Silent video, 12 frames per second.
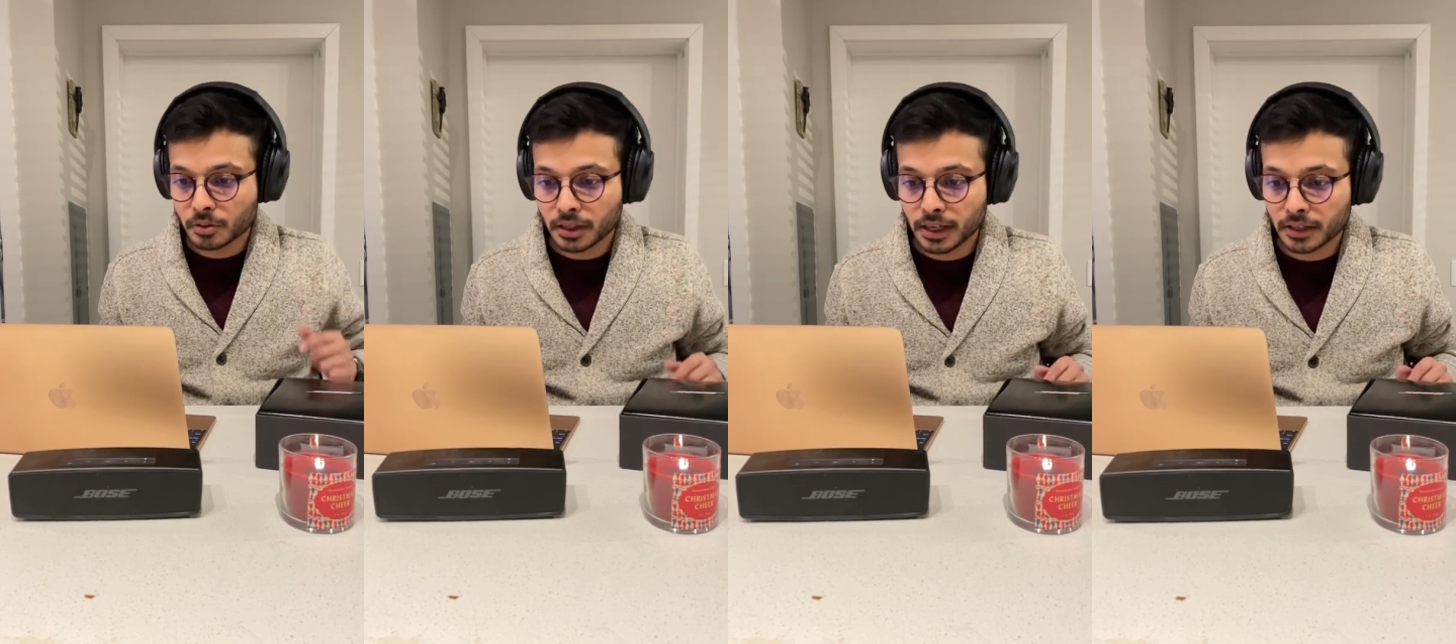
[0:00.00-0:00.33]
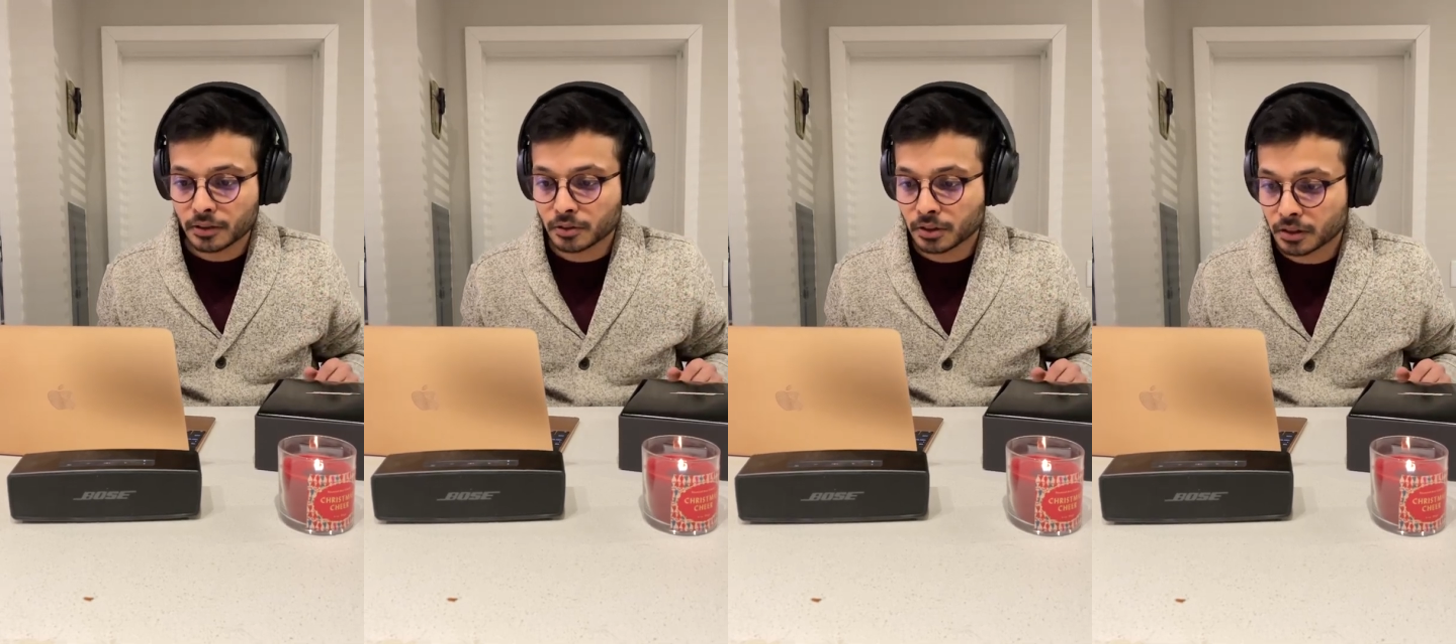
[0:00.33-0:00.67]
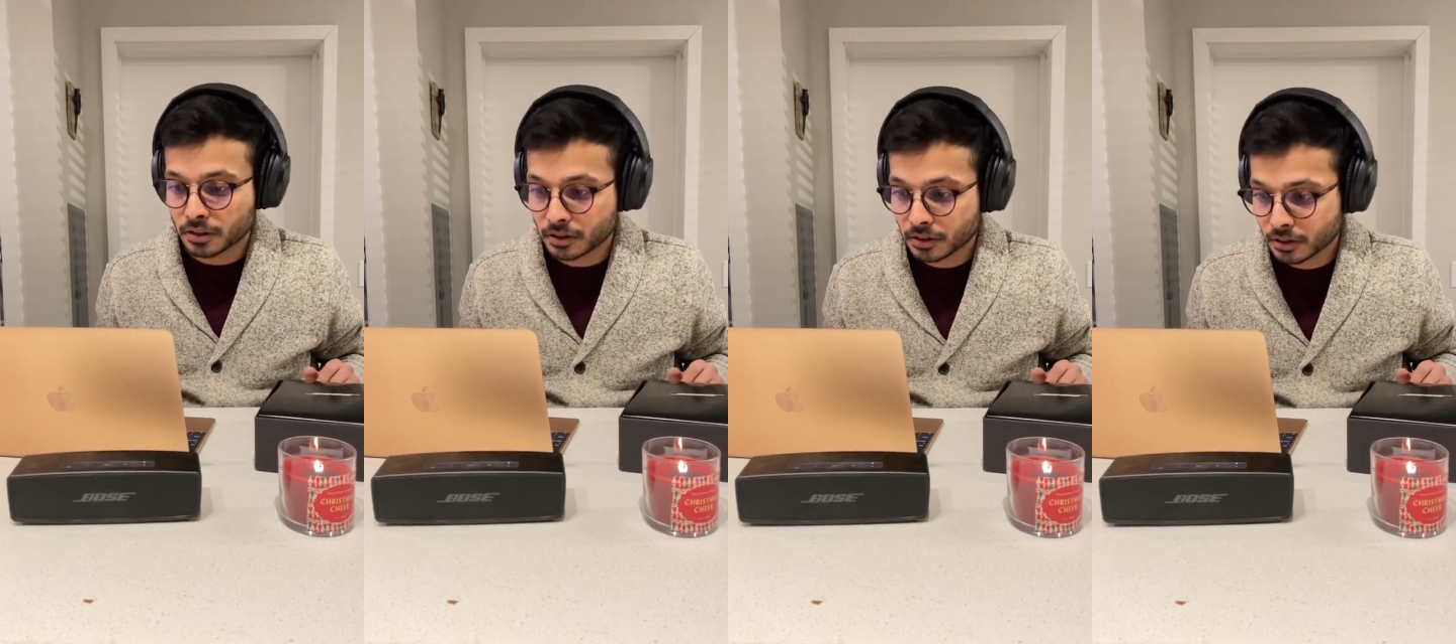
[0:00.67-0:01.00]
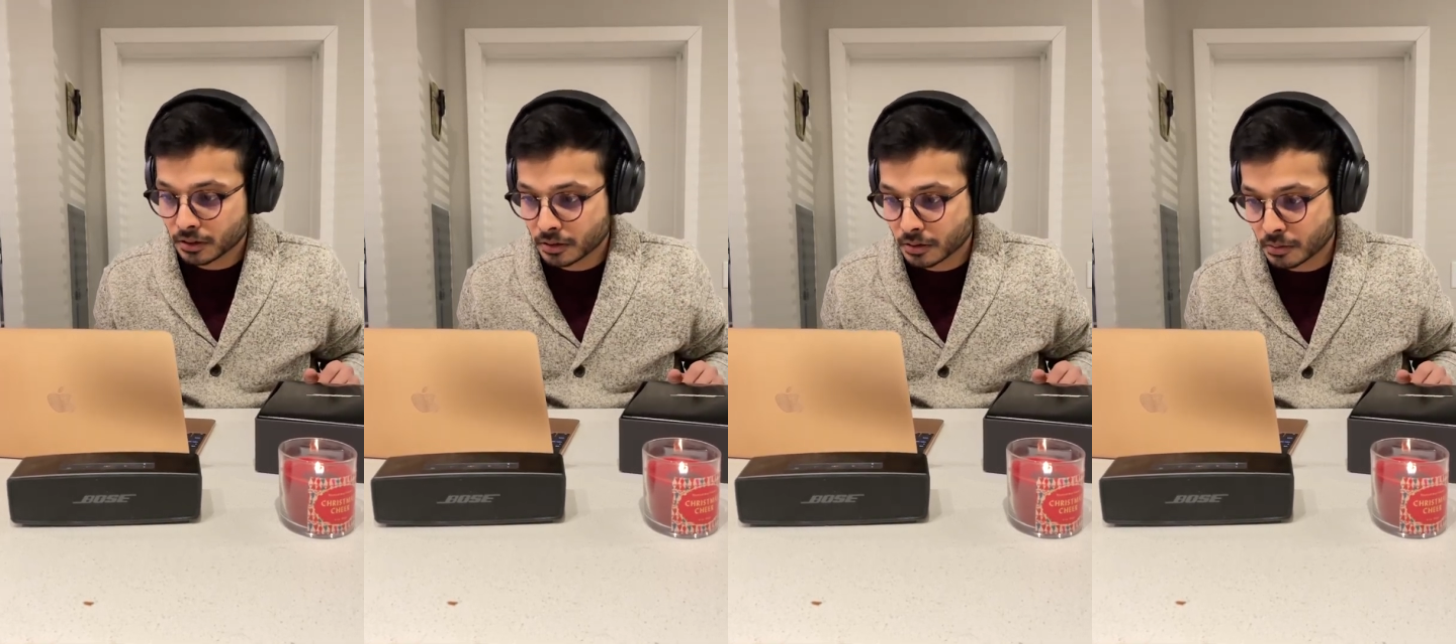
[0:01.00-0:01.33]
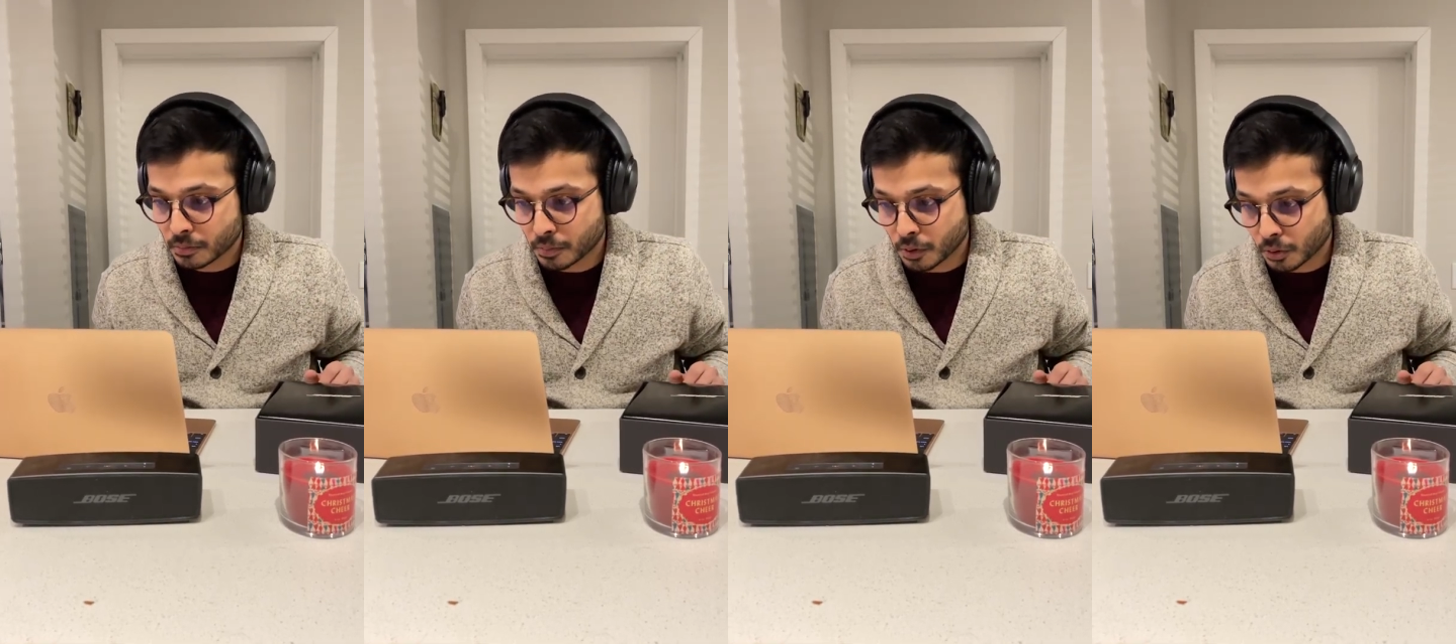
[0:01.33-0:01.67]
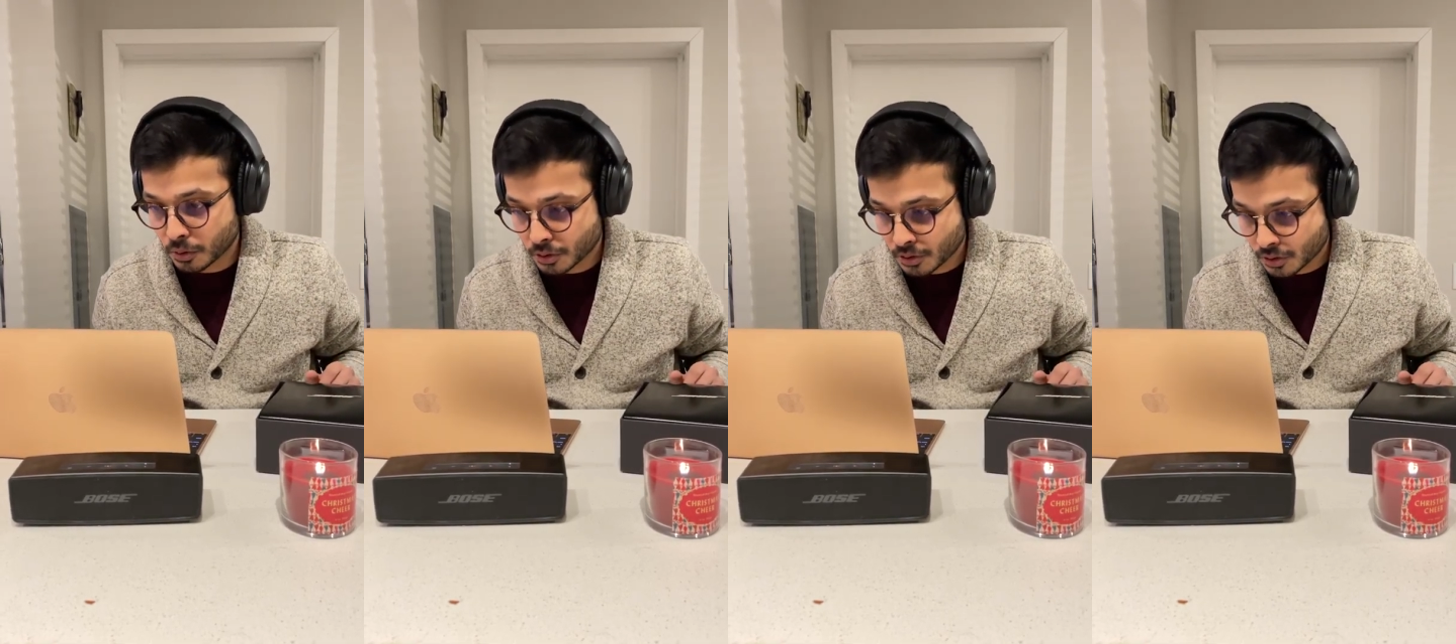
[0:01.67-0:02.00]
connect to the
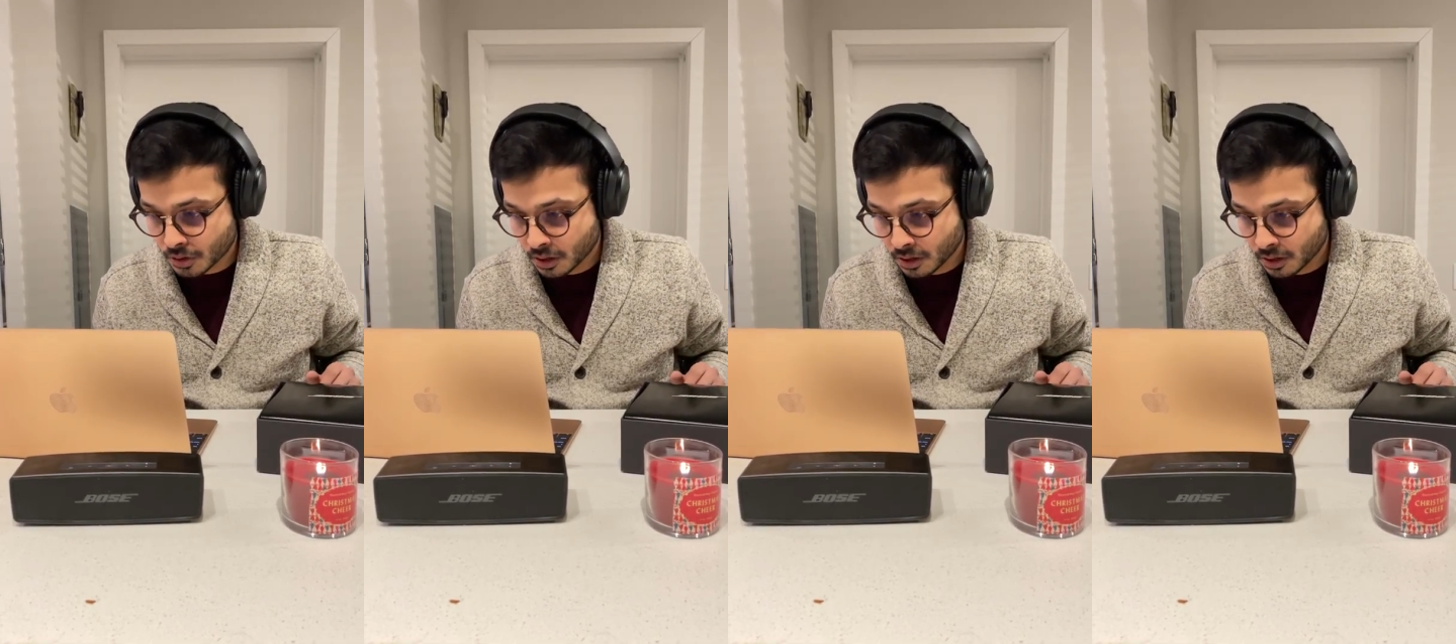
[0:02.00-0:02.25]
Bose